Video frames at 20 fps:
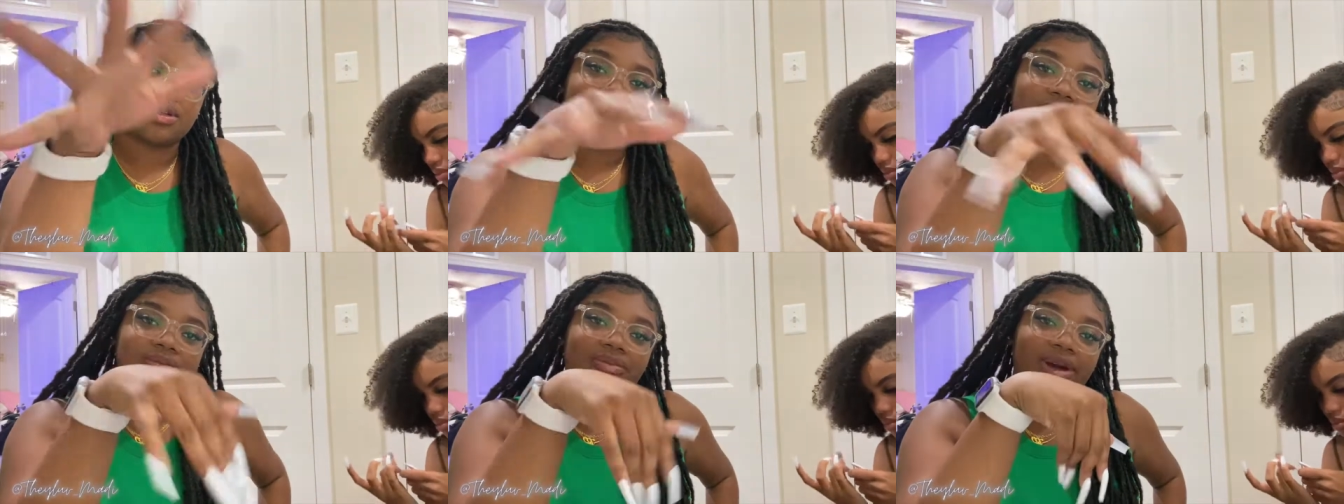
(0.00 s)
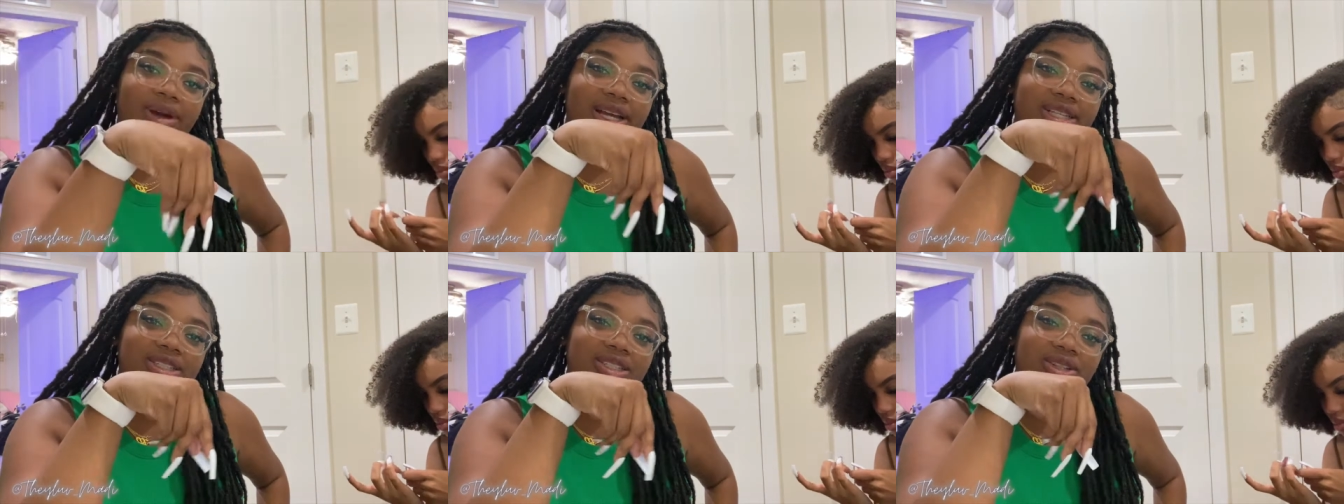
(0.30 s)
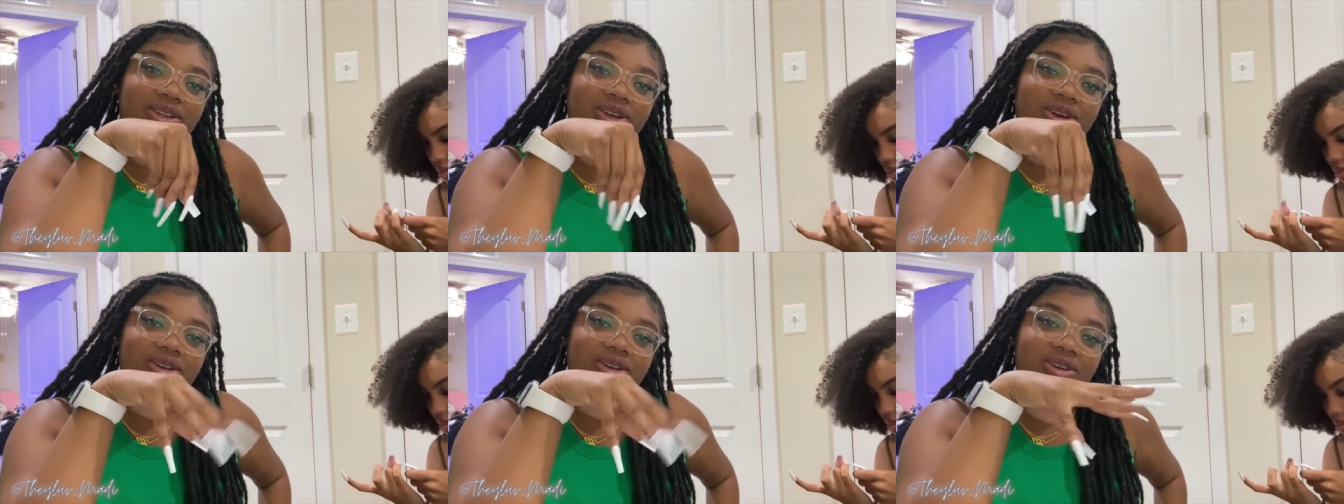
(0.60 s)
Mine's a
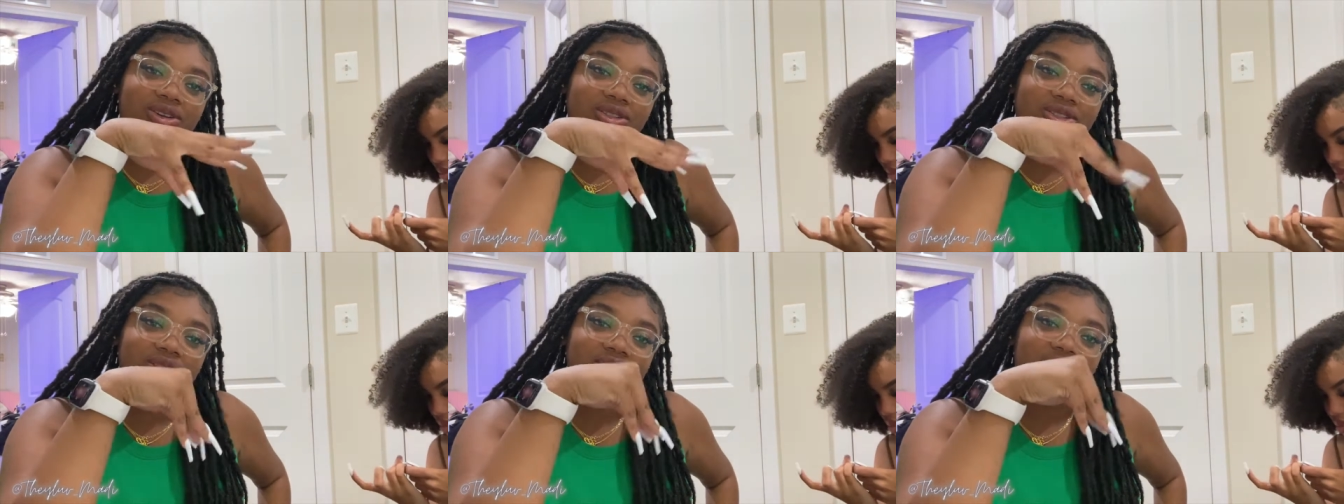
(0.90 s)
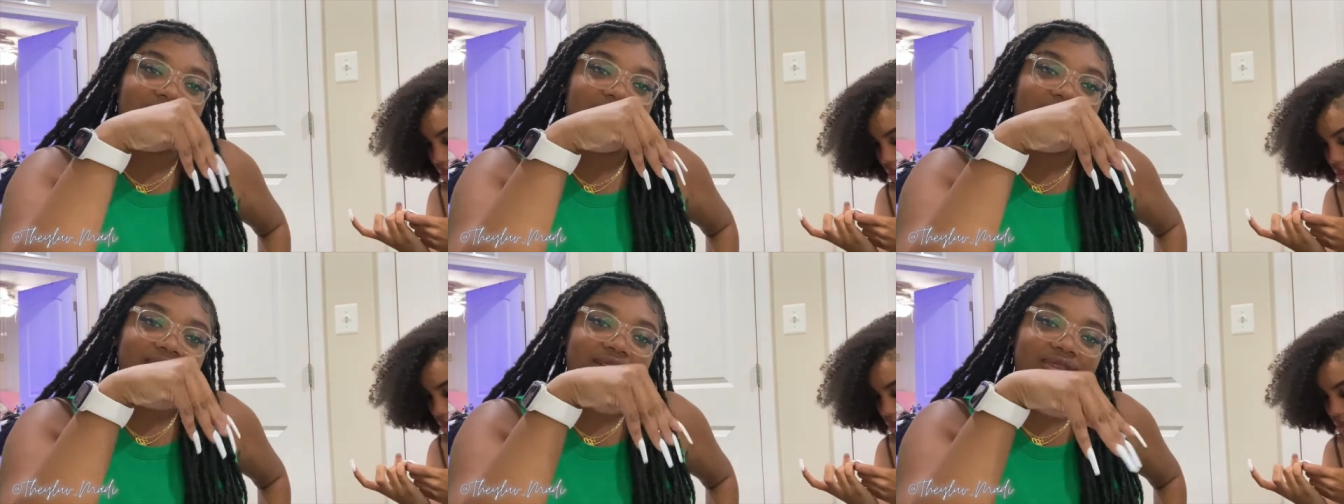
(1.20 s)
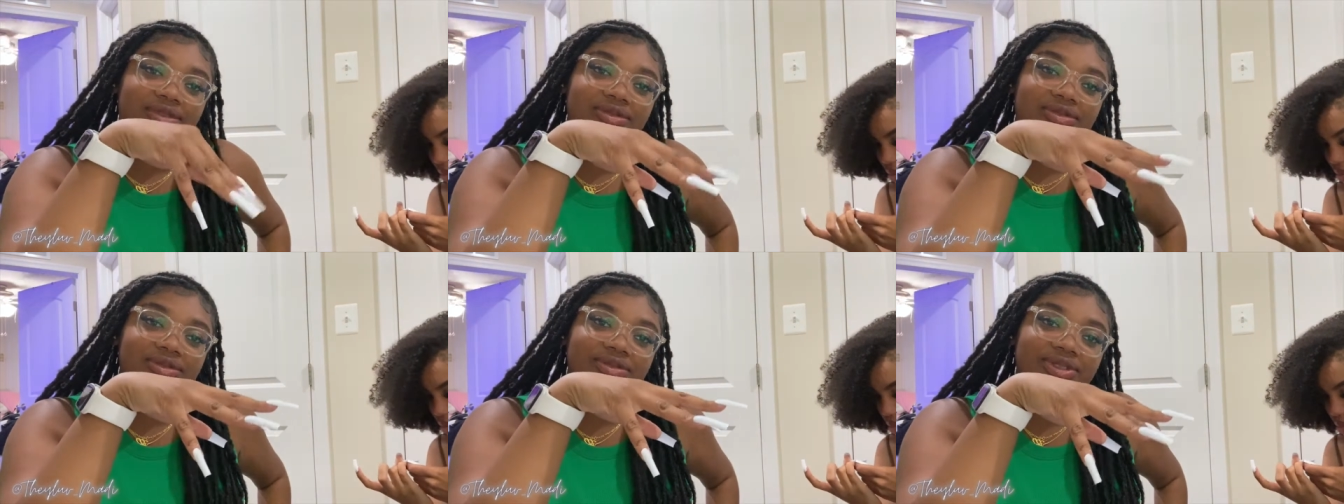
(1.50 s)
long hers are kind of
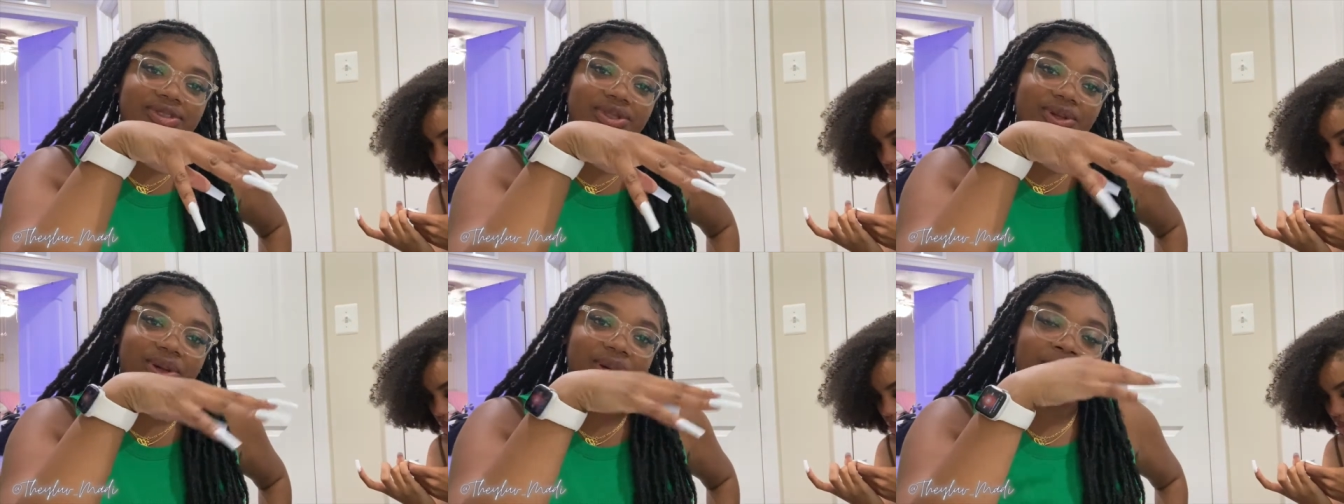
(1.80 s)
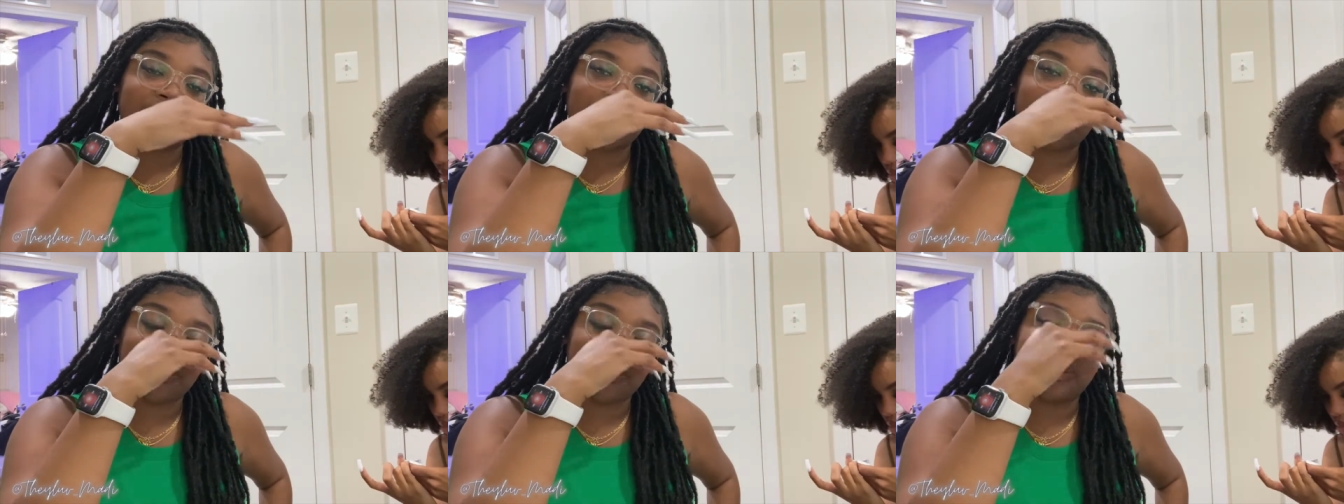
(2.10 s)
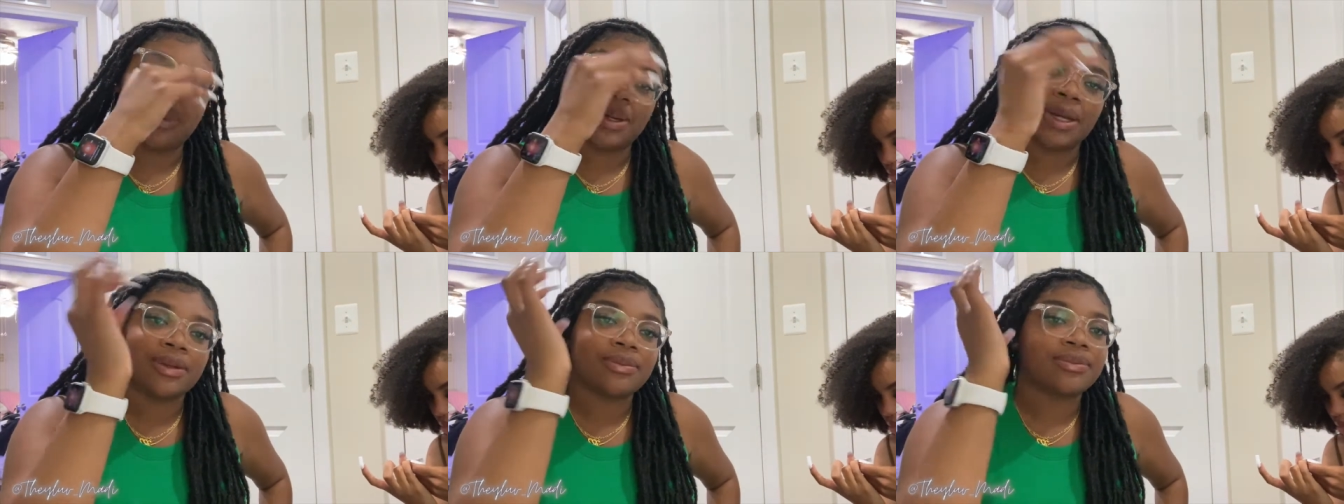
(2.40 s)
short,
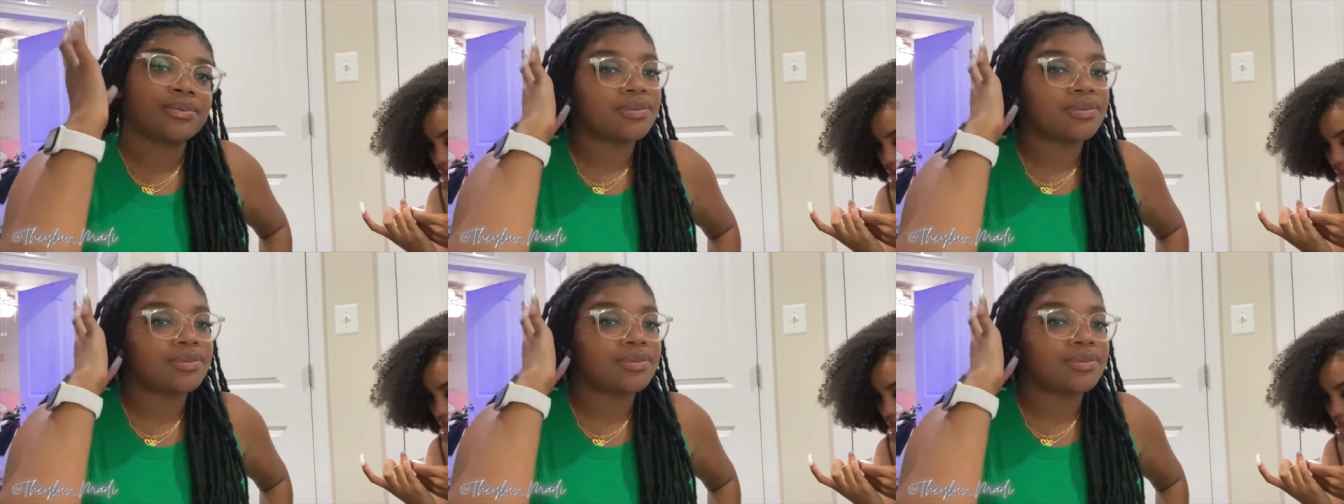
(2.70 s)
but